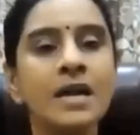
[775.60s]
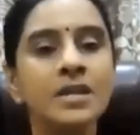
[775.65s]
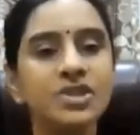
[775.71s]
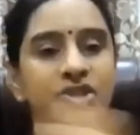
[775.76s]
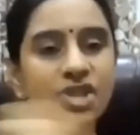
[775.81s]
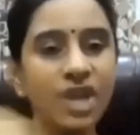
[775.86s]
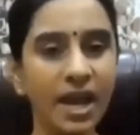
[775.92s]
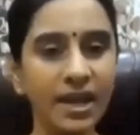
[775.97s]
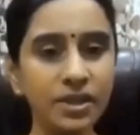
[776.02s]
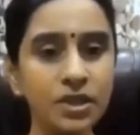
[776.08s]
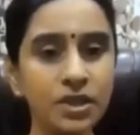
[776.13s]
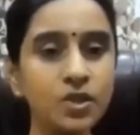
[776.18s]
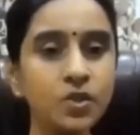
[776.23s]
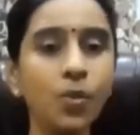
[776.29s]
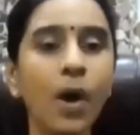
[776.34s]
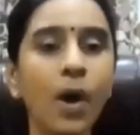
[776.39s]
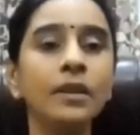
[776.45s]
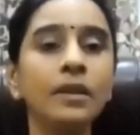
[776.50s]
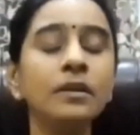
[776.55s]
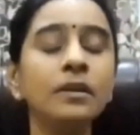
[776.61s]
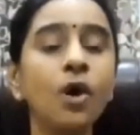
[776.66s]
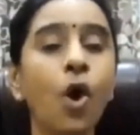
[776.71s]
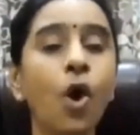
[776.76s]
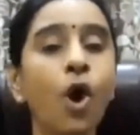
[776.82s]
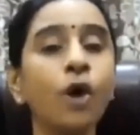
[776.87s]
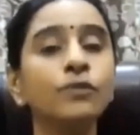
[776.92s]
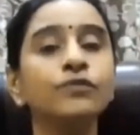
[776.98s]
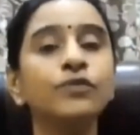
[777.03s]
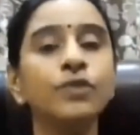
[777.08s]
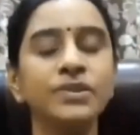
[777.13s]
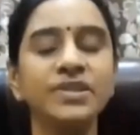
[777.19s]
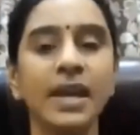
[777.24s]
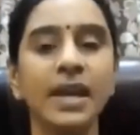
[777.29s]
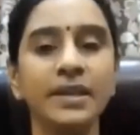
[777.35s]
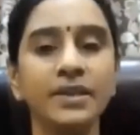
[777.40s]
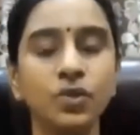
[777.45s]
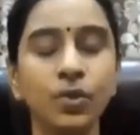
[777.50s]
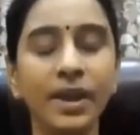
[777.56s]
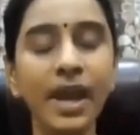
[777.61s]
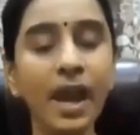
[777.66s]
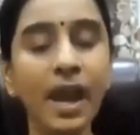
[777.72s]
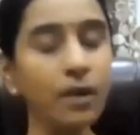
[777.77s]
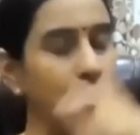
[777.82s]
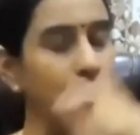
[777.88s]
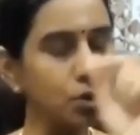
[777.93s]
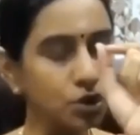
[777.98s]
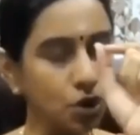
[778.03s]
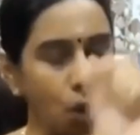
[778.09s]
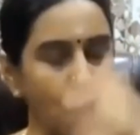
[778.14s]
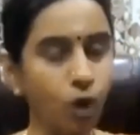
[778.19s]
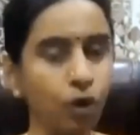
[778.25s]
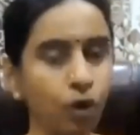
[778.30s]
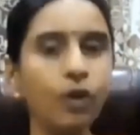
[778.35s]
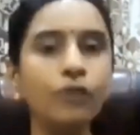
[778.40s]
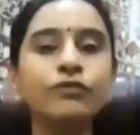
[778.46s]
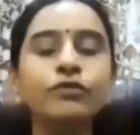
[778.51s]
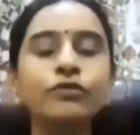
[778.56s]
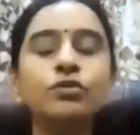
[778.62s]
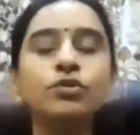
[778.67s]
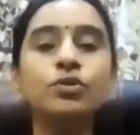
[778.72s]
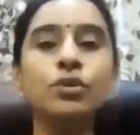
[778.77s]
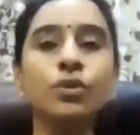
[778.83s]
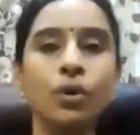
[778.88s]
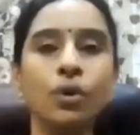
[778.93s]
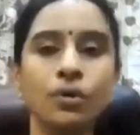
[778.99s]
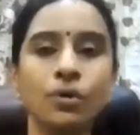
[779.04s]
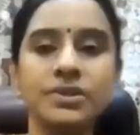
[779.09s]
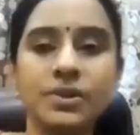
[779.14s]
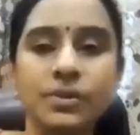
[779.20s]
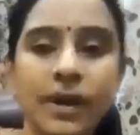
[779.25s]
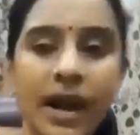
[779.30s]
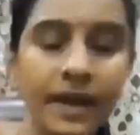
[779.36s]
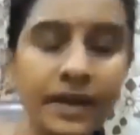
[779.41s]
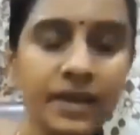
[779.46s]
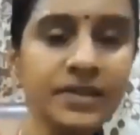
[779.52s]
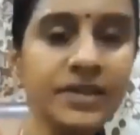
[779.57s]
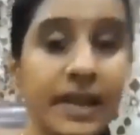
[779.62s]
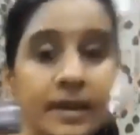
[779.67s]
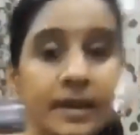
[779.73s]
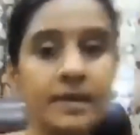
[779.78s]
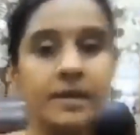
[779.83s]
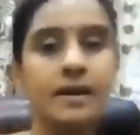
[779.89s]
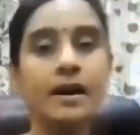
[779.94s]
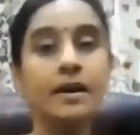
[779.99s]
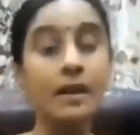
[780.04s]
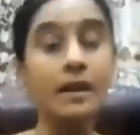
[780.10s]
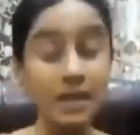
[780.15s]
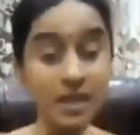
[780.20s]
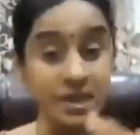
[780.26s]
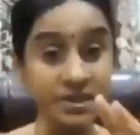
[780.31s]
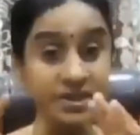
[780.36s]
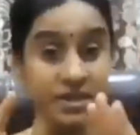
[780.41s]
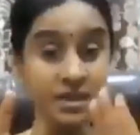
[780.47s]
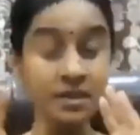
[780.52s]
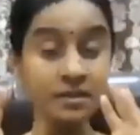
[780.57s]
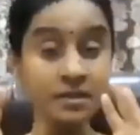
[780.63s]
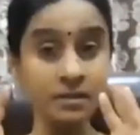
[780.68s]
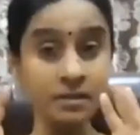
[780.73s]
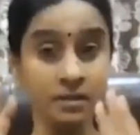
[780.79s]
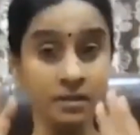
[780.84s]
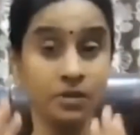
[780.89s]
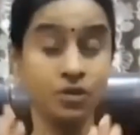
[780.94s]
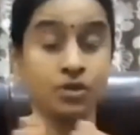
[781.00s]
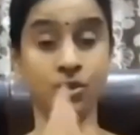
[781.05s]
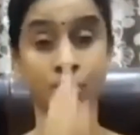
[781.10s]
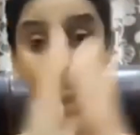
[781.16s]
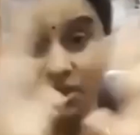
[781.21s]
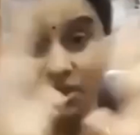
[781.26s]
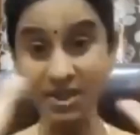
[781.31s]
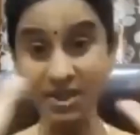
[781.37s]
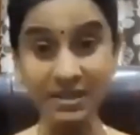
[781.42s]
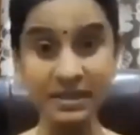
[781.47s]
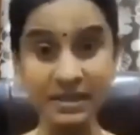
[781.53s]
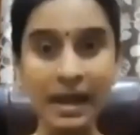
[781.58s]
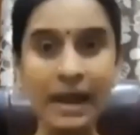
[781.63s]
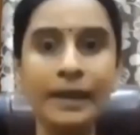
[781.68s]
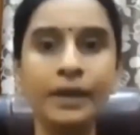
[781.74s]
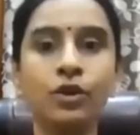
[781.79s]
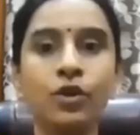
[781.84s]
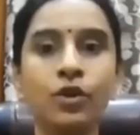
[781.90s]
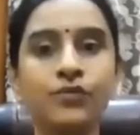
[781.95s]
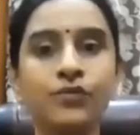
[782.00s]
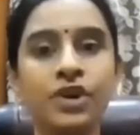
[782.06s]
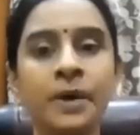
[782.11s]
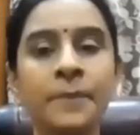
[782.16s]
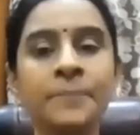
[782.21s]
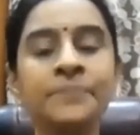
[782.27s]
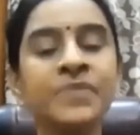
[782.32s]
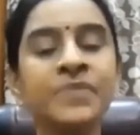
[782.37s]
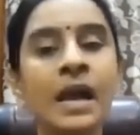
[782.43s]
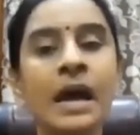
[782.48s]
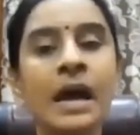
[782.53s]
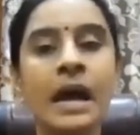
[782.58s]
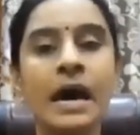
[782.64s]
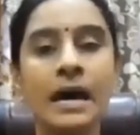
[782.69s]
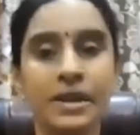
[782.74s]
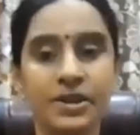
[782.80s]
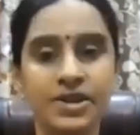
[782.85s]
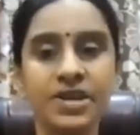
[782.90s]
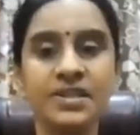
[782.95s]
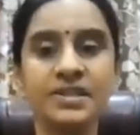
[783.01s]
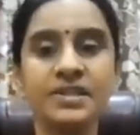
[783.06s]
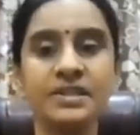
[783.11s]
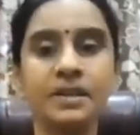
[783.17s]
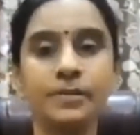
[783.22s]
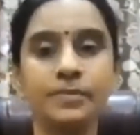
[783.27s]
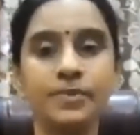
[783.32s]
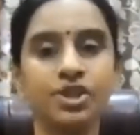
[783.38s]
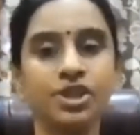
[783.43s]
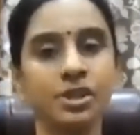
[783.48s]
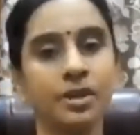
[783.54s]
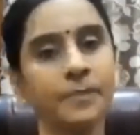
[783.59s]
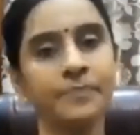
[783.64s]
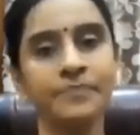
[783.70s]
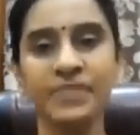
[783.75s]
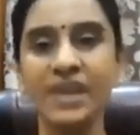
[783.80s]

Try this one on for size, okay? I want all of you to close your eyes and listen to this kind of a description.